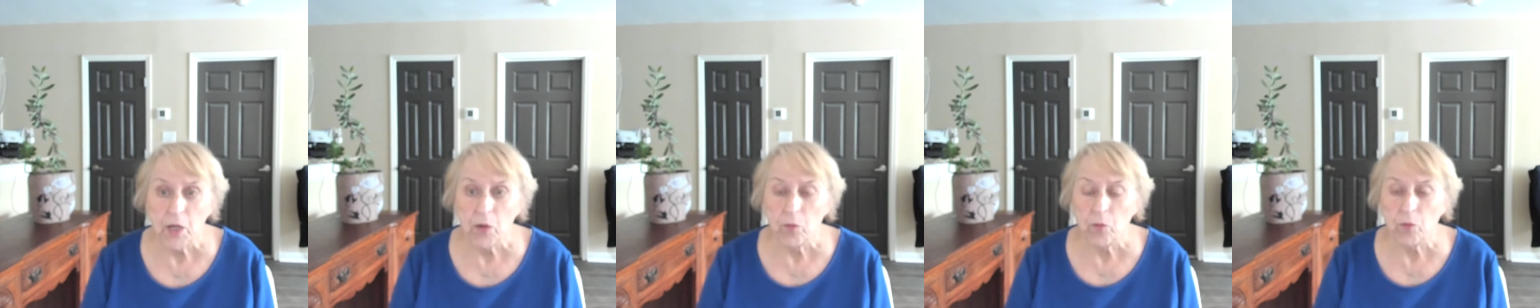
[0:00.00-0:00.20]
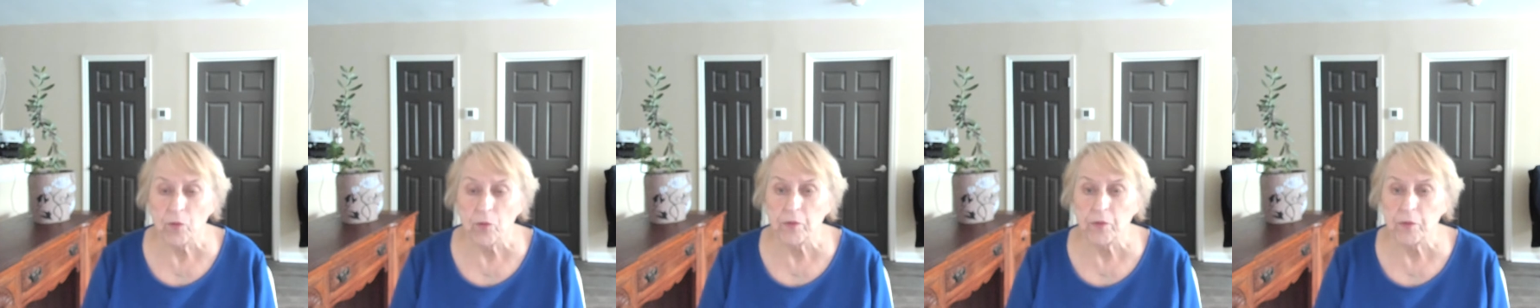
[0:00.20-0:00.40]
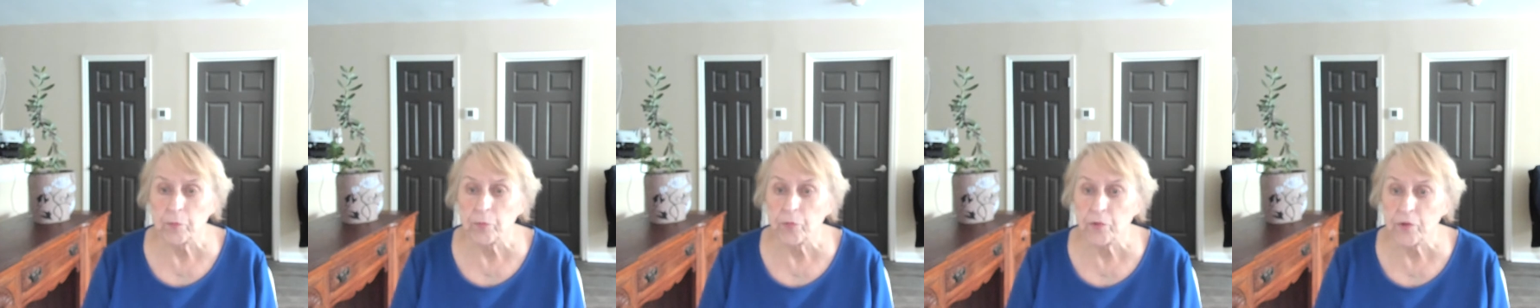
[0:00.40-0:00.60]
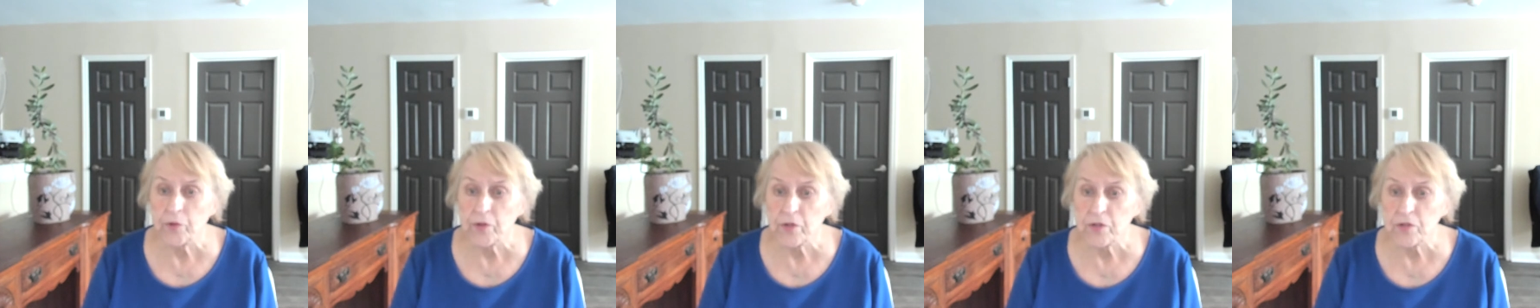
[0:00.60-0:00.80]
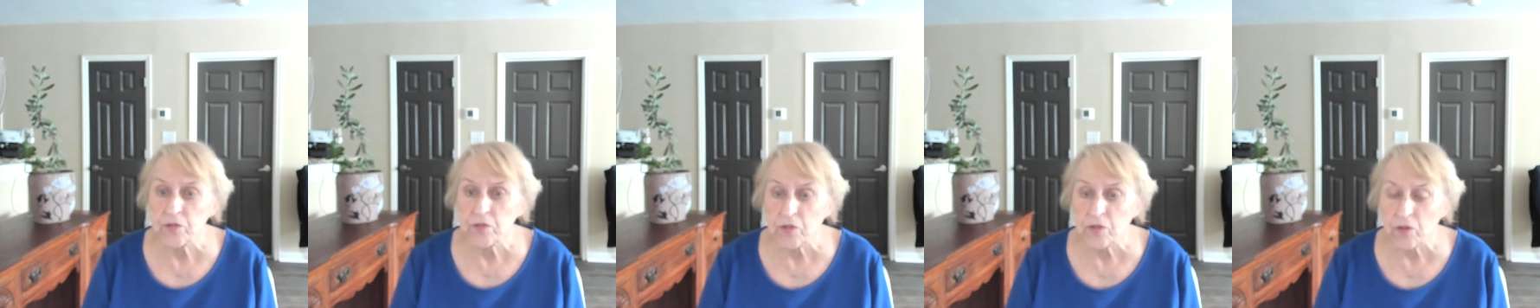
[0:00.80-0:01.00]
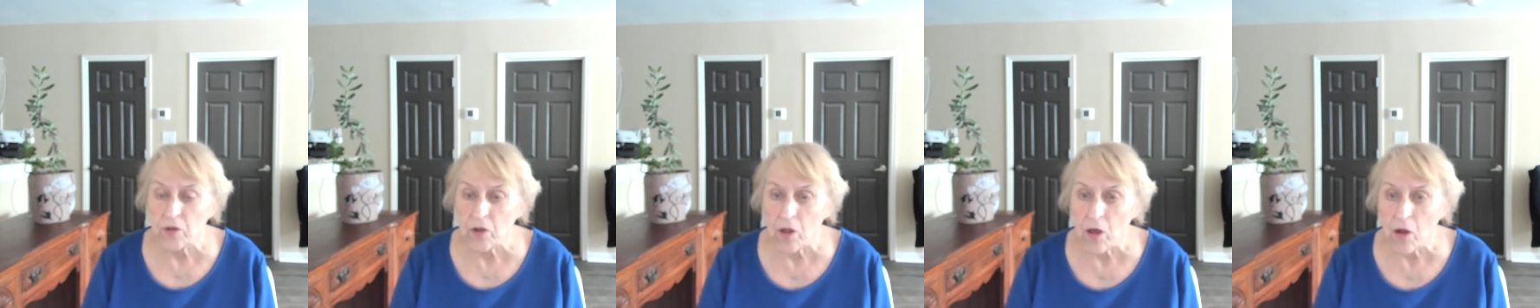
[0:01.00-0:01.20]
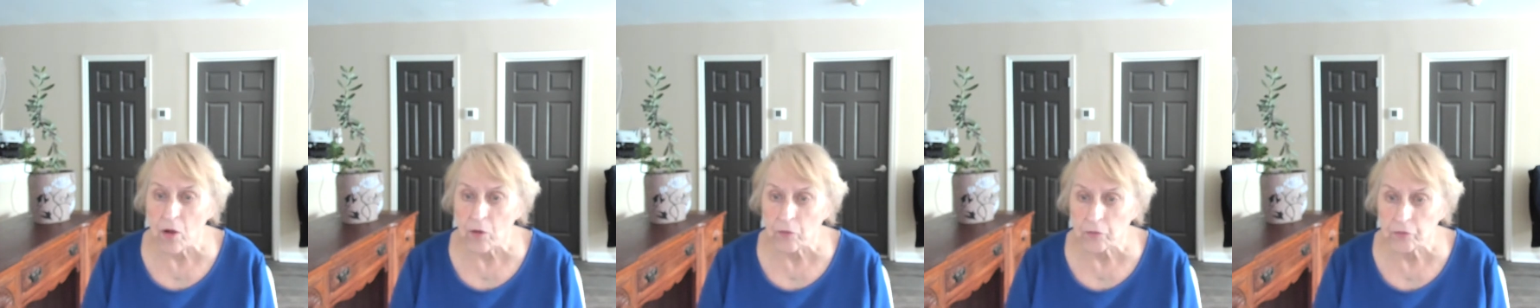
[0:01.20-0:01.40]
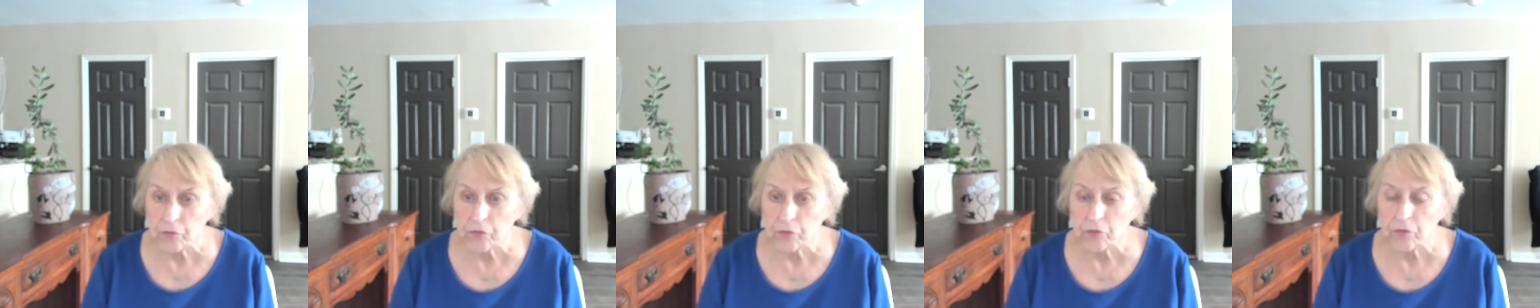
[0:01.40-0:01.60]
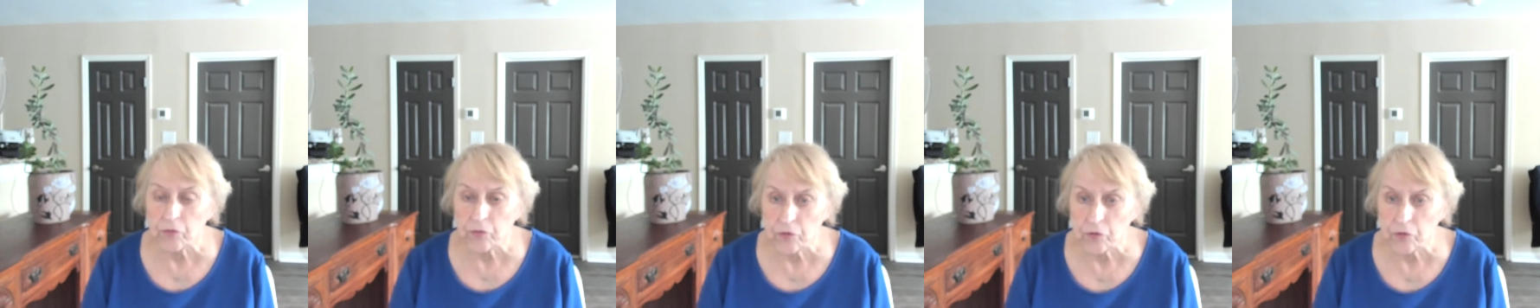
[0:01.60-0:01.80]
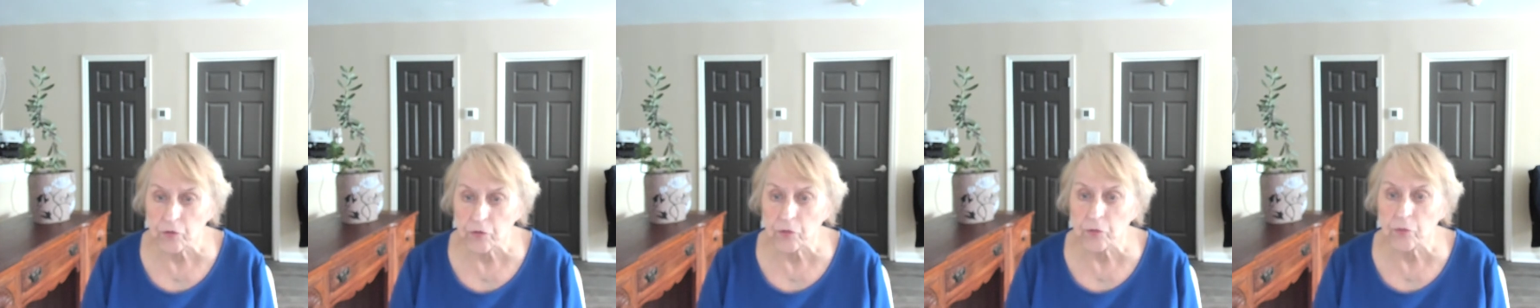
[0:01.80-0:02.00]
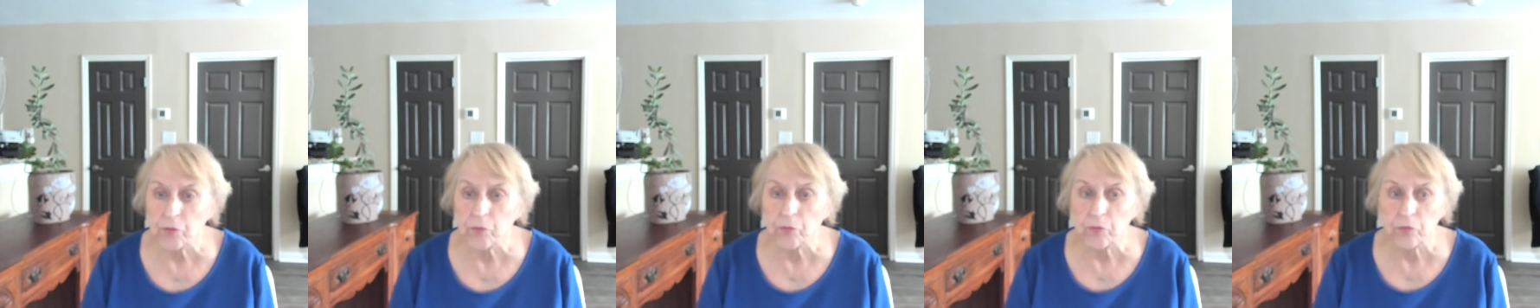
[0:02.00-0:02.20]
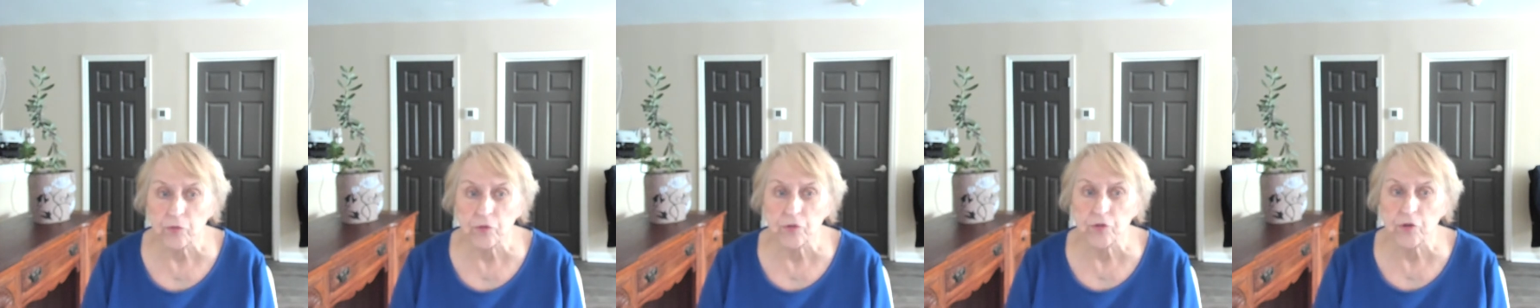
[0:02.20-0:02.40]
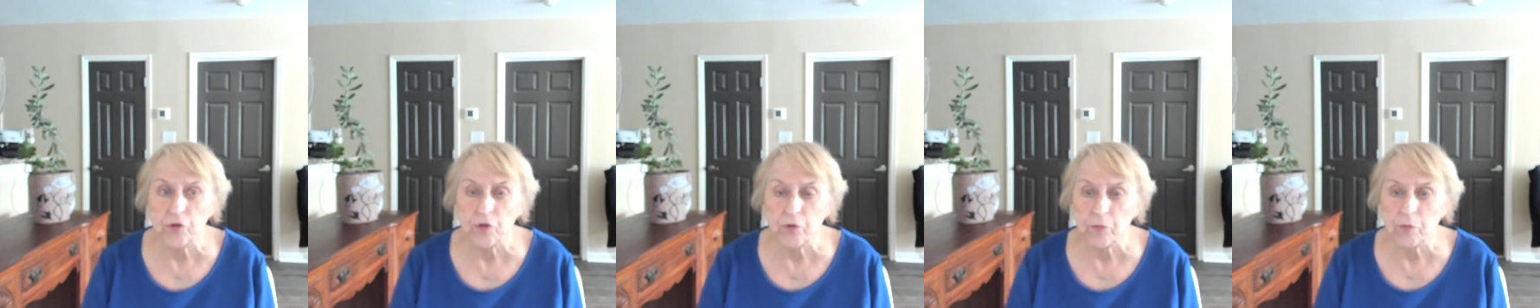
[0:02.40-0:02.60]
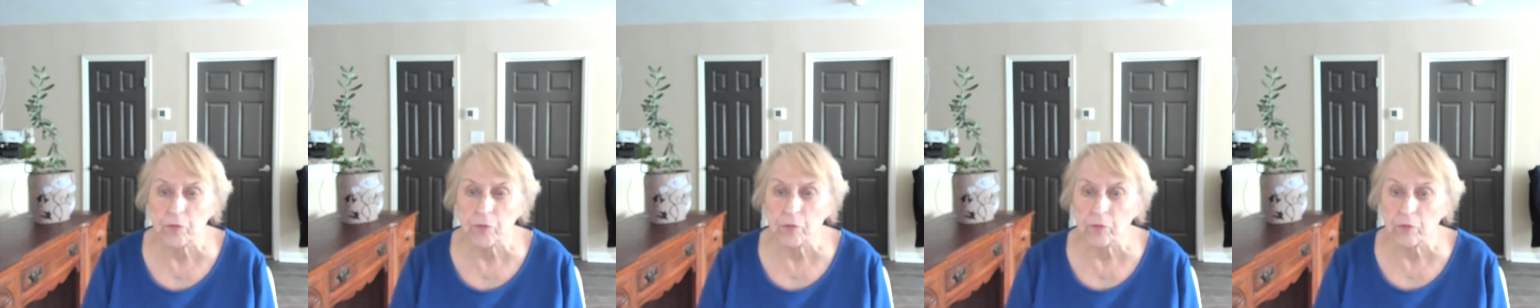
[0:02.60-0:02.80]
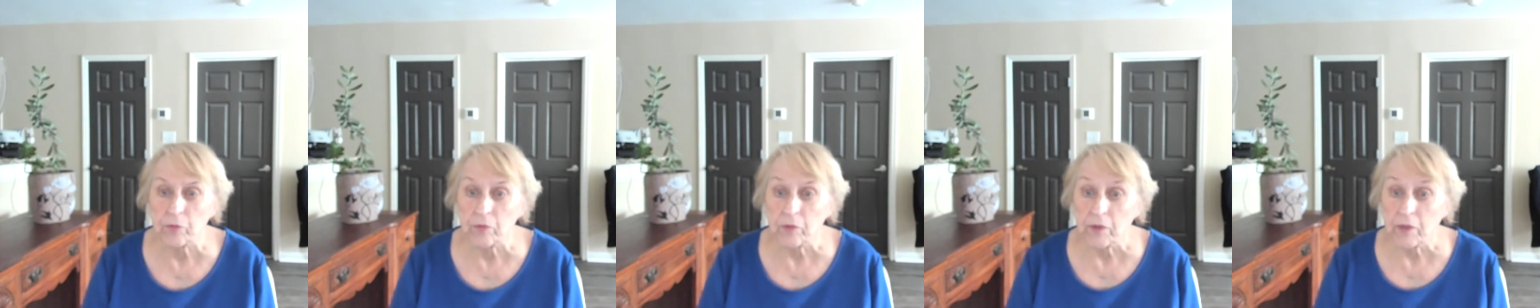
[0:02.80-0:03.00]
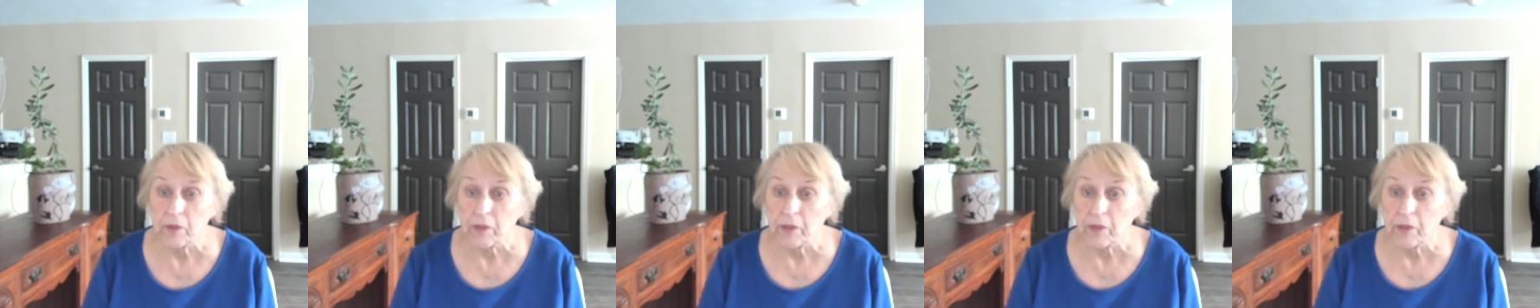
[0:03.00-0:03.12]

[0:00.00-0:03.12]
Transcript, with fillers: where the British lost to General